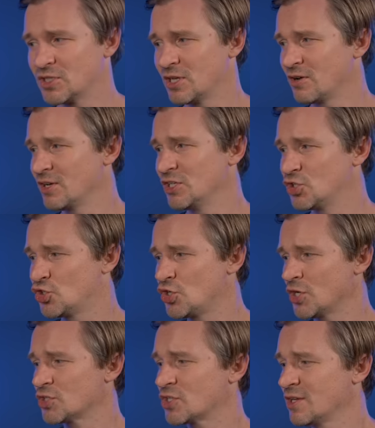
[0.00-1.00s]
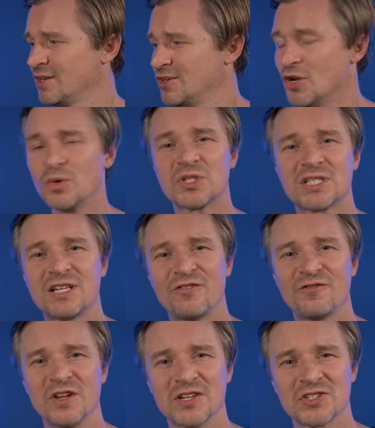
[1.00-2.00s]
There is just no
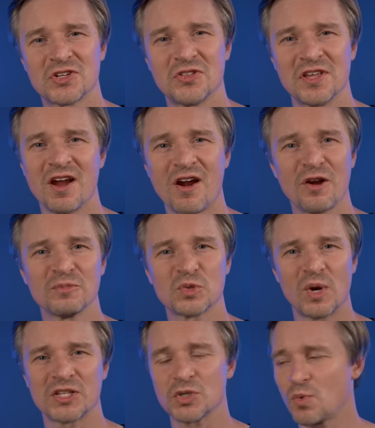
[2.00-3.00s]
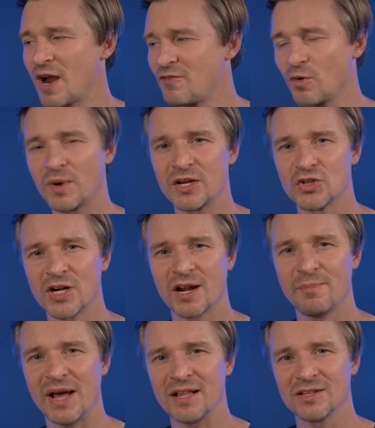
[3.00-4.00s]
stiffness to the arms whatsoever when you're trying
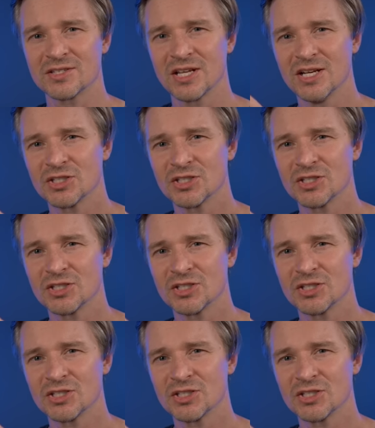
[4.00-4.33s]
to balance.